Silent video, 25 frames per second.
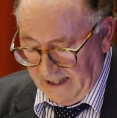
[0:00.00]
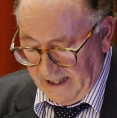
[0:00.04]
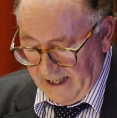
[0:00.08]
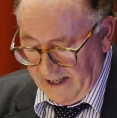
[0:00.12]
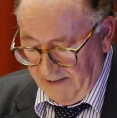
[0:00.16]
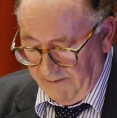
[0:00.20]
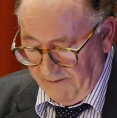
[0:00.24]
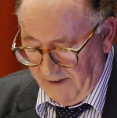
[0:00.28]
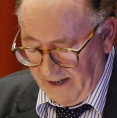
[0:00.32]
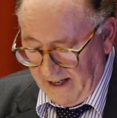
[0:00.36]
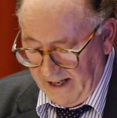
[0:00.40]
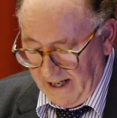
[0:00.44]

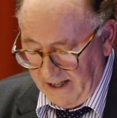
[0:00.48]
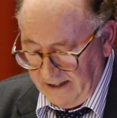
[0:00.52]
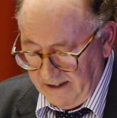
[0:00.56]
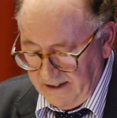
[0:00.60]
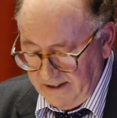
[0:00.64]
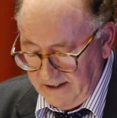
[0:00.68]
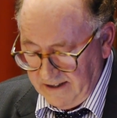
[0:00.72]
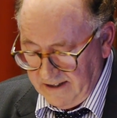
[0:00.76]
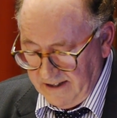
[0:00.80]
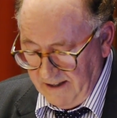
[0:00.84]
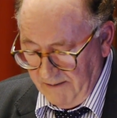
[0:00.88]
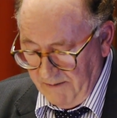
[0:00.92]
If I had
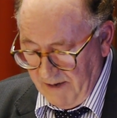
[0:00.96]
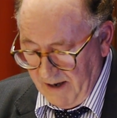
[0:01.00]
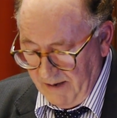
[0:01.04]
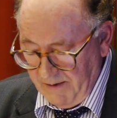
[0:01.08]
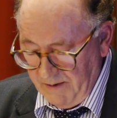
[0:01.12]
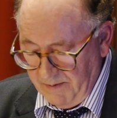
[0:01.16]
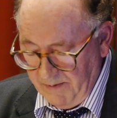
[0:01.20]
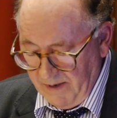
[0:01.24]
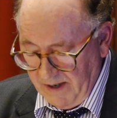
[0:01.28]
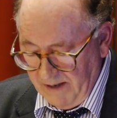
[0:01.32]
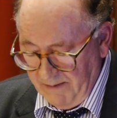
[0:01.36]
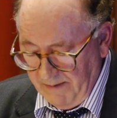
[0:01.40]
to sum up
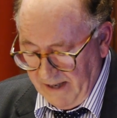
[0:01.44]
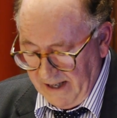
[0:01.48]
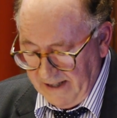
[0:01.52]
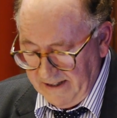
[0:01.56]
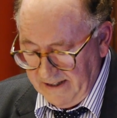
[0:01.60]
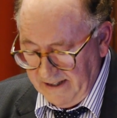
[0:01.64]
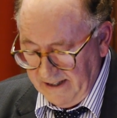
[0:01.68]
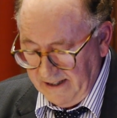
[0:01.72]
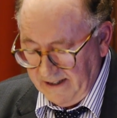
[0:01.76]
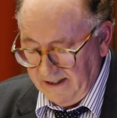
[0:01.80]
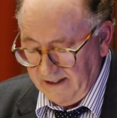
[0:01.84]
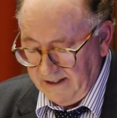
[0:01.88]
the poem, I
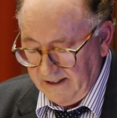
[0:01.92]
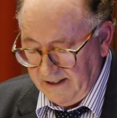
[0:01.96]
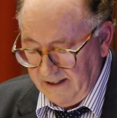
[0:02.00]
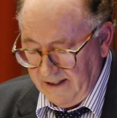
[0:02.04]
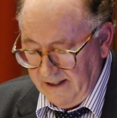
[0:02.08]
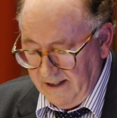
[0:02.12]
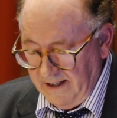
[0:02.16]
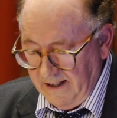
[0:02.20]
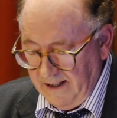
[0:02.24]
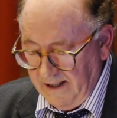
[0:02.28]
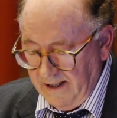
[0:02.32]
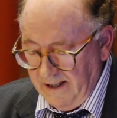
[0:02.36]
think
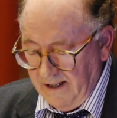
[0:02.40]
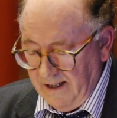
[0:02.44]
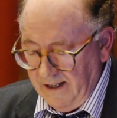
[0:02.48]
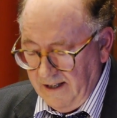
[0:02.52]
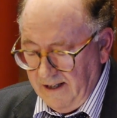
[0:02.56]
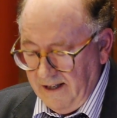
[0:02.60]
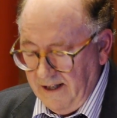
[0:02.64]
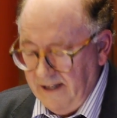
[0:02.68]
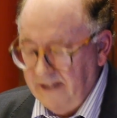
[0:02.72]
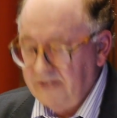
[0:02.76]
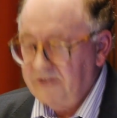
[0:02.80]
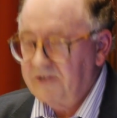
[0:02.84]

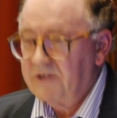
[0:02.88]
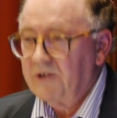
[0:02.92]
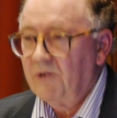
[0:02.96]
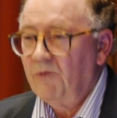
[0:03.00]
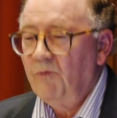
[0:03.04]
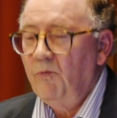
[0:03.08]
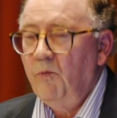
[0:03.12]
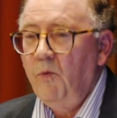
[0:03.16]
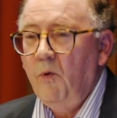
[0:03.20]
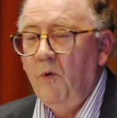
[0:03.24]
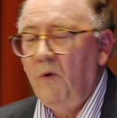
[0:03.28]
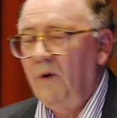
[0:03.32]
it's a
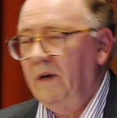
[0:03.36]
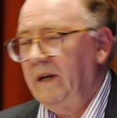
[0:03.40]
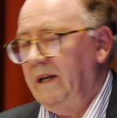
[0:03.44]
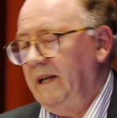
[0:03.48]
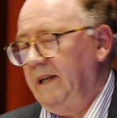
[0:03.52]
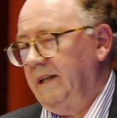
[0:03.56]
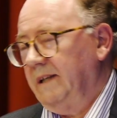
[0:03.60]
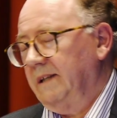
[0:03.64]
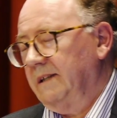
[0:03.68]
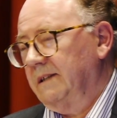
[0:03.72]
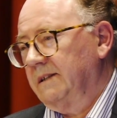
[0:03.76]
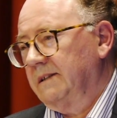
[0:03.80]

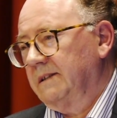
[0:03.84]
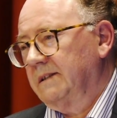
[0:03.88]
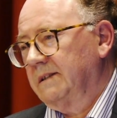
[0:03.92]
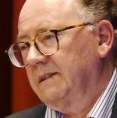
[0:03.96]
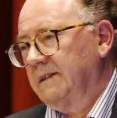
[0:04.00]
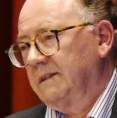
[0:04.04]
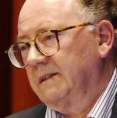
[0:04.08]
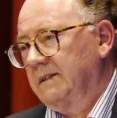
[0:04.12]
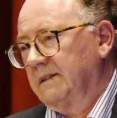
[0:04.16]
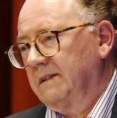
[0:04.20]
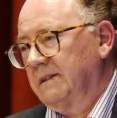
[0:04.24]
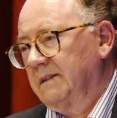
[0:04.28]
warning.
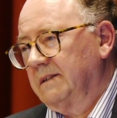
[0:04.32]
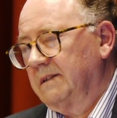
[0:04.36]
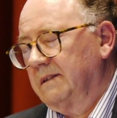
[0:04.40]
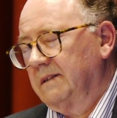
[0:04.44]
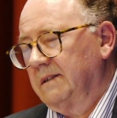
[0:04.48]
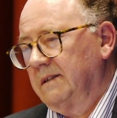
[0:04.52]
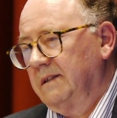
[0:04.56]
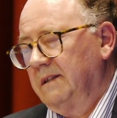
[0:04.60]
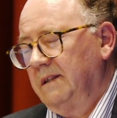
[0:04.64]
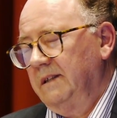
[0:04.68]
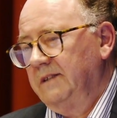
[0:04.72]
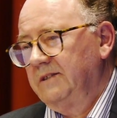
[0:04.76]

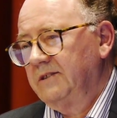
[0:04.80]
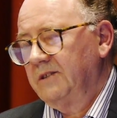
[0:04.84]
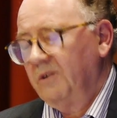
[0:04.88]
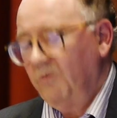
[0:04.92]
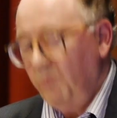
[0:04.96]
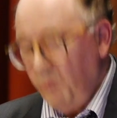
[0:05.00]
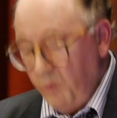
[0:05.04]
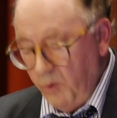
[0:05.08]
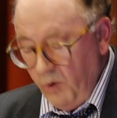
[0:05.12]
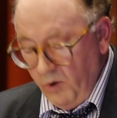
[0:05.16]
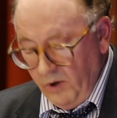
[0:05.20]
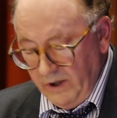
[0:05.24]
It's a
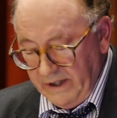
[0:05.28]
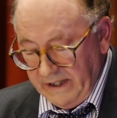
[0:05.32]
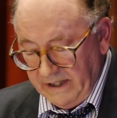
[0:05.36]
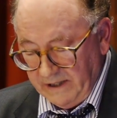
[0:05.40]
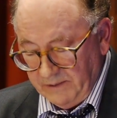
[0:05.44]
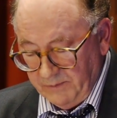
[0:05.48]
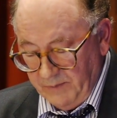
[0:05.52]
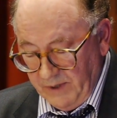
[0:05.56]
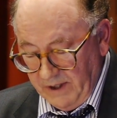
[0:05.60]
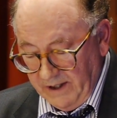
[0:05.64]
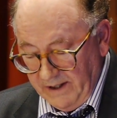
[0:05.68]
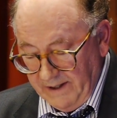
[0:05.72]

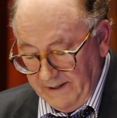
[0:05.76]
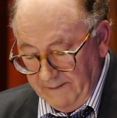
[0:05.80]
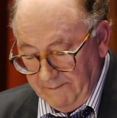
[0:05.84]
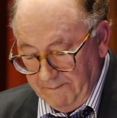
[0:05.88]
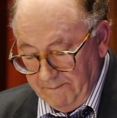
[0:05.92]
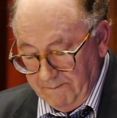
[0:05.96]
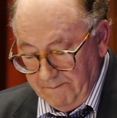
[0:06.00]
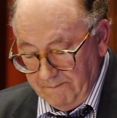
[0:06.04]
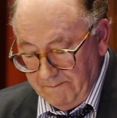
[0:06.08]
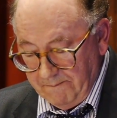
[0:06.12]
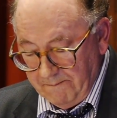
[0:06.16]
warning poem.